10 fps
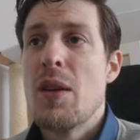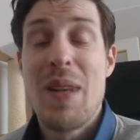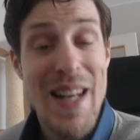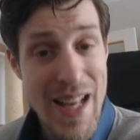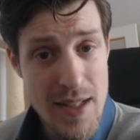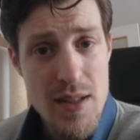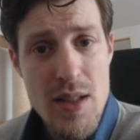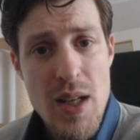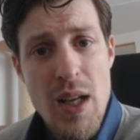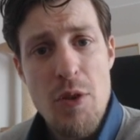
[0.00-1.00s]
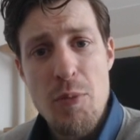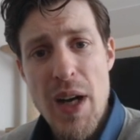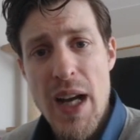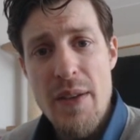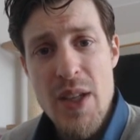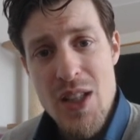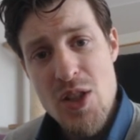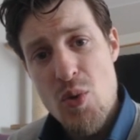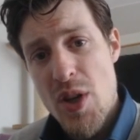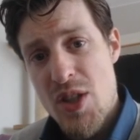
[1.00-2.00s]
plant by having a
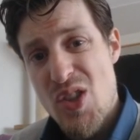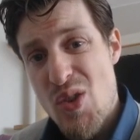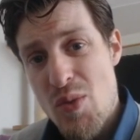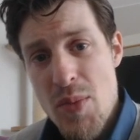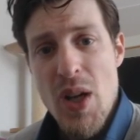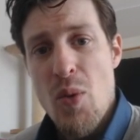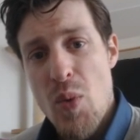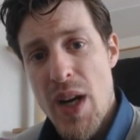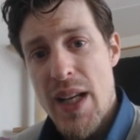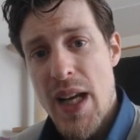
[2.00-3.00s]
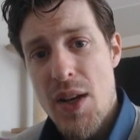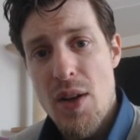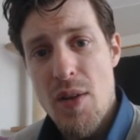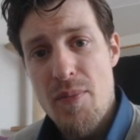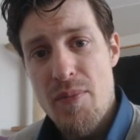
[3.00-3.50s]
stress room where I kind of